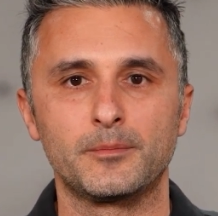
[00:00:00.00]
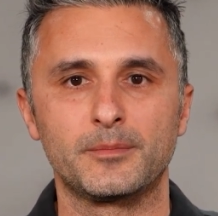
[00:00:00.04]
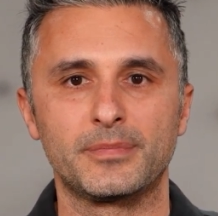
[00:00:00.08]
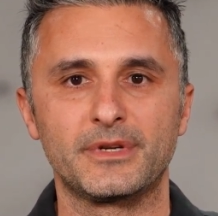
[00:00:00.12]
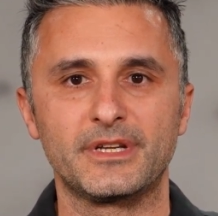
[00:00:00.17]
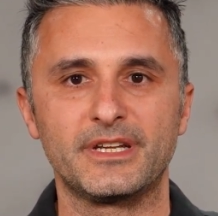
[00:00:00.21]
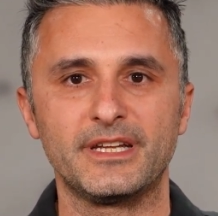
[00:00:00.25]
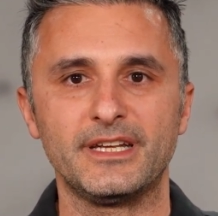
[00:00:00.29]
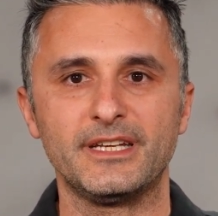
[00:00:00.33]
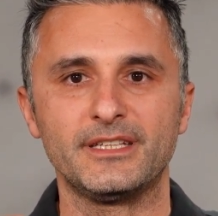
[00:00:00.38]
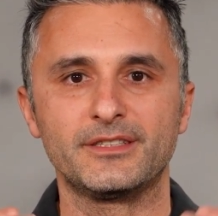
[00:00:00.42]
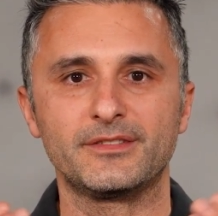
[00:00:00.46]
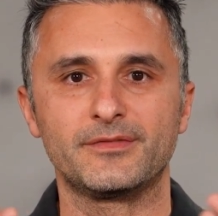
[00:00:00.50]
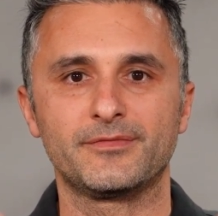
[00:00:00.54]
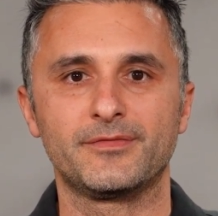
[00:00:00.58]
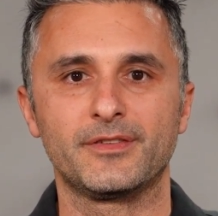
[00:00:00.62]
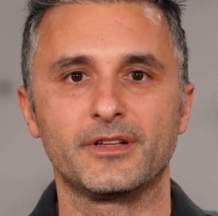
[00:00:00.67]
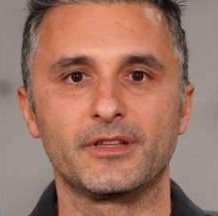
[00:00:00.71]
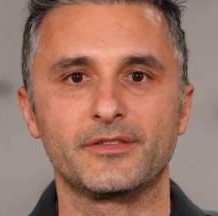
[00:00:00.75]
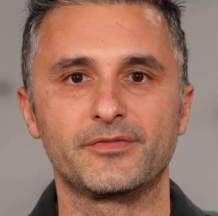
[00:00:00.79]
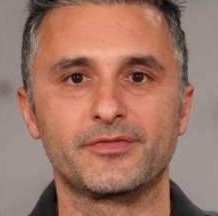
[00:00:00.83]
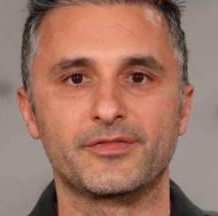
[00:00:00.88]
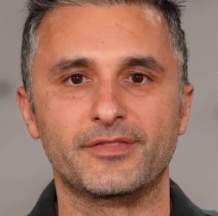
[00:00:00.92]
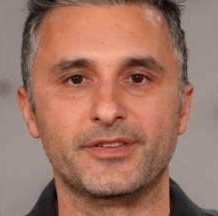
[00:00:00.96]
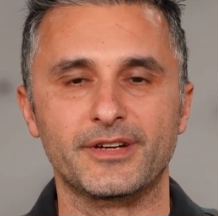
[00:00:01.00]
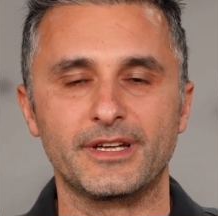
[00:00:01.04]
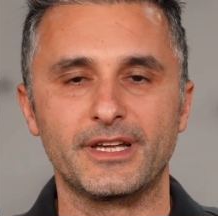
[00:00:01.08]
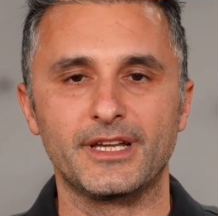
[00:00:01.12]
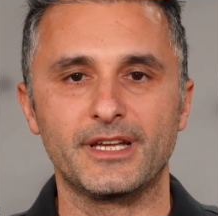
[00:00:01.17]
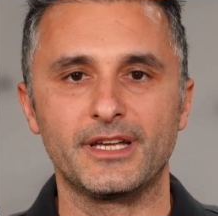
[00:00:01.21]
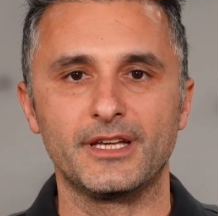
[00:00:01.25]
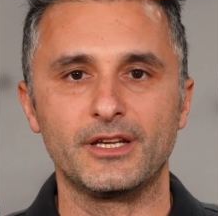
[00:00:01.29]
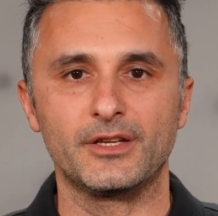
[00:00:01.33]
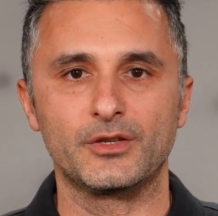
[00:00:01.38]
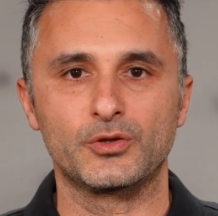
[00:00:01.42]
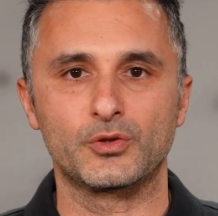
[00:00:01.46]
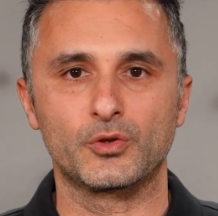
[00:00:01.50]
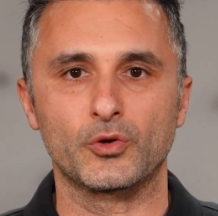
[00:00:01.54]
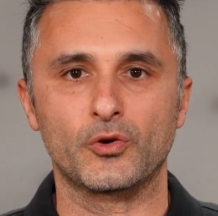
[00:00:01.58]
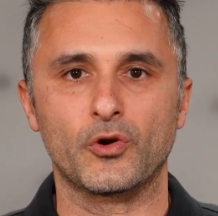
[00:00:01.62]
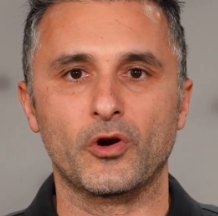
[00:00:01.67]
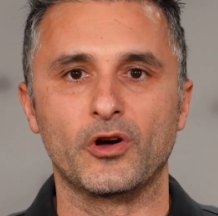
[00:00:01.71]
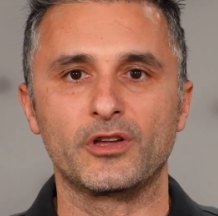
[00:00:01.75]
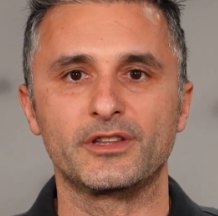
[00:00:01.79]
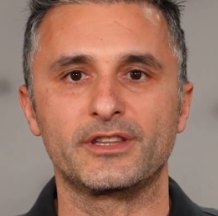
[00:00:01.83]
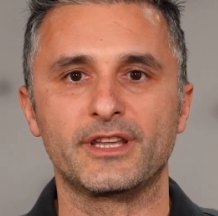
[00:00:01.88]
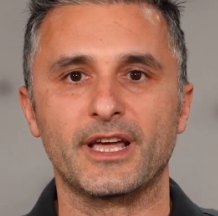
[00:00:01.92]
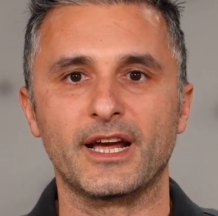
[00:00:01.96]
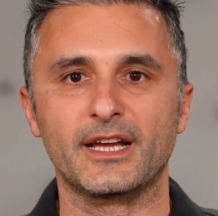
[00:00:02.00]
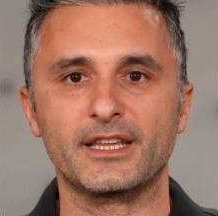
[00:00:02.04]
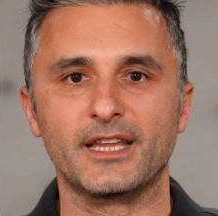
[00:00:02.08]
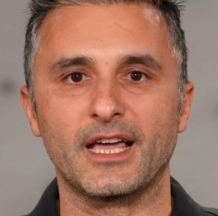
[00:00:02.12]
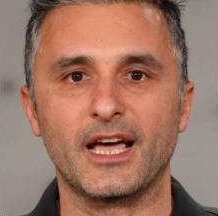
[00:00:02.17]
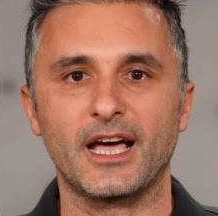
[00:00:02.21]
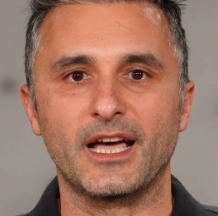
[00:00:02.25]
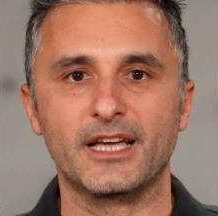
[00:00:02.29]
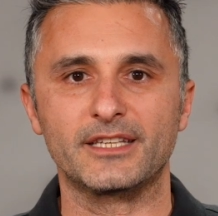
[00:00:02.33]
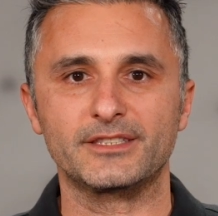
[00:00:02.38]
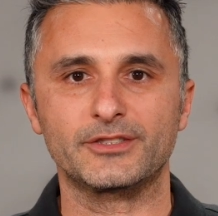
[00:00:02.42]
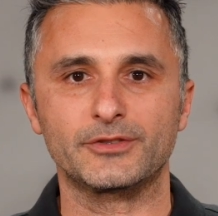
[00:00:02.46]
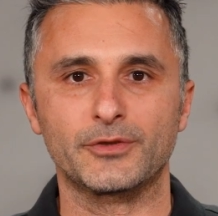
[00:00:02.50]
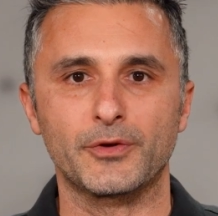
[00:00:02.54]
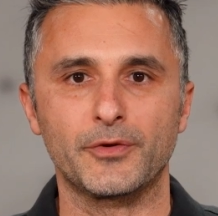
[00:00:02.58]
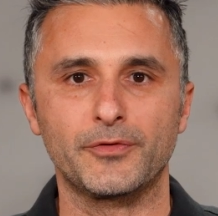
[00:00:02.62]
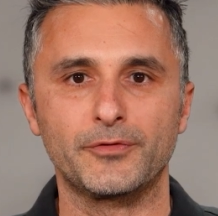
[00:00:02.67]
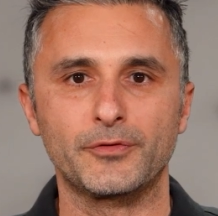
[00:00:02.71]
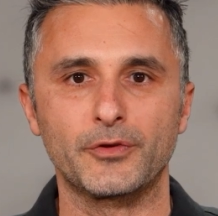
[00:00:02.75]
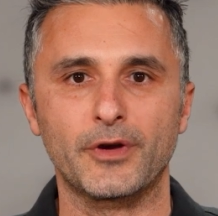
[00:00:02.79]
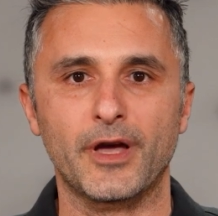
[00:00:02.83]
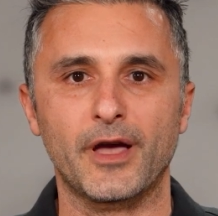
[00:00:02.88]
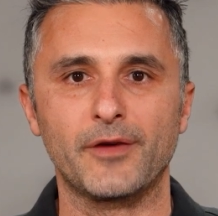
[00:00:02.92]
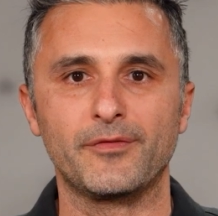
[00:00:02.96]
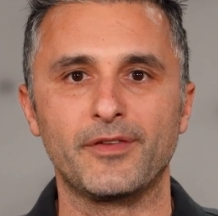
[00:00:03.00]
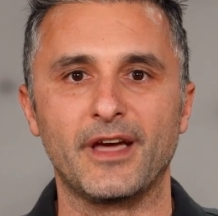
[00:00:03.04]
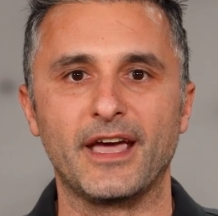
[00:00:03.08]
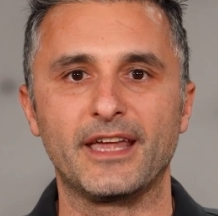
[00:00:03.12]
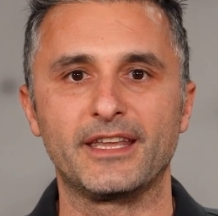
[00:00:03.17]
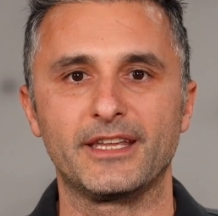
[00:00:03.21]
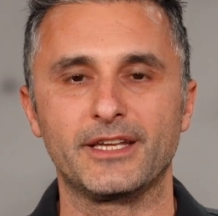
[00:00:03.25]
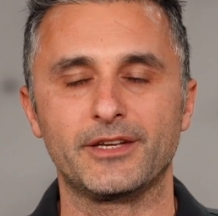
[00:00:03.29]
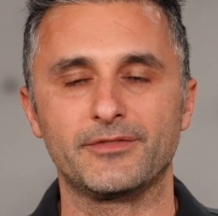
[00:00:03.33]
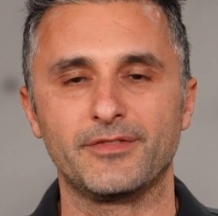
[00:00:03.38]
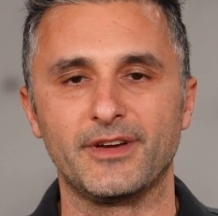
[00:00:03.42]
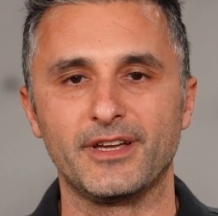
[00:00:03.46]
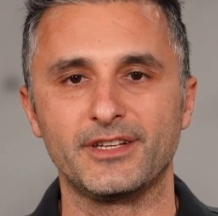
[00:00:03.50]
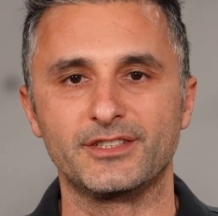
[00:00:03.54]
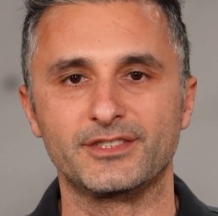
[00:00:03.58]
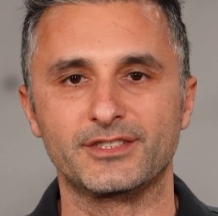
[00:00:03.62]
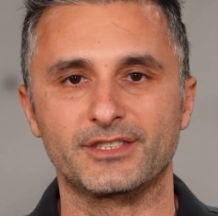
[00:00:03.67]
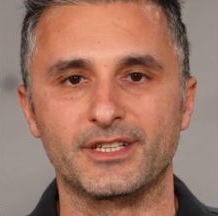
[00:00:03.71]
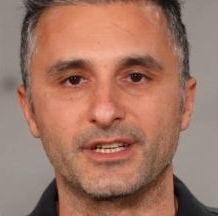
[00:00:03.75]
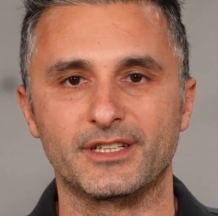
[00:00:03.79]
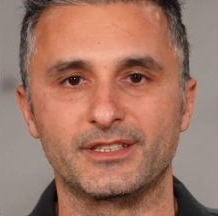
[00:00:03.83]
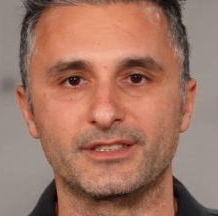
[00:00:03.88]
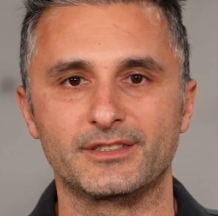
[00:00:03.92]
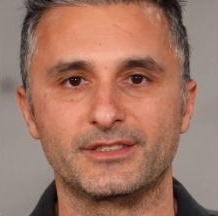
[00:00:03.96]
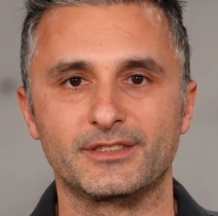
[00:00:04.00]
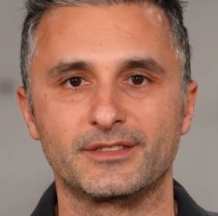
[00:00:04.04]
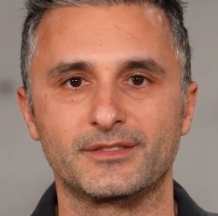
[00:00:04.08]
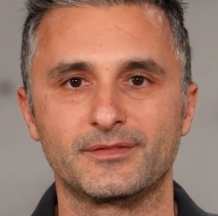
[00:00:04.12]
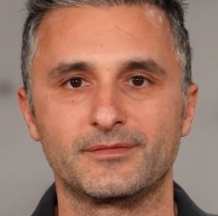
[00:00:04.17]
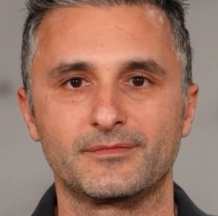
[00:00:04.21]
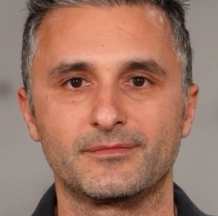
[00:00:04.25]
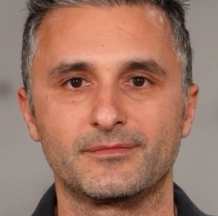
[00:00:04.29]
Please feel free to contact us if you have any questions.